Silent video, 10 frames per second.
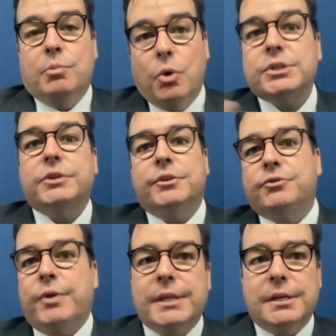Most of the
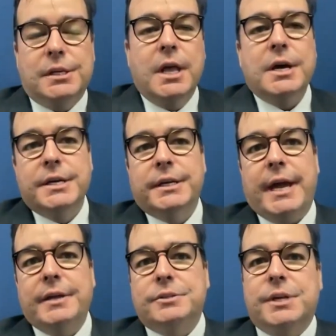traders learn
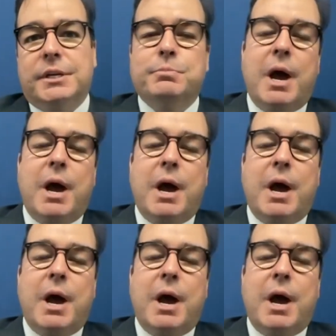candlesticks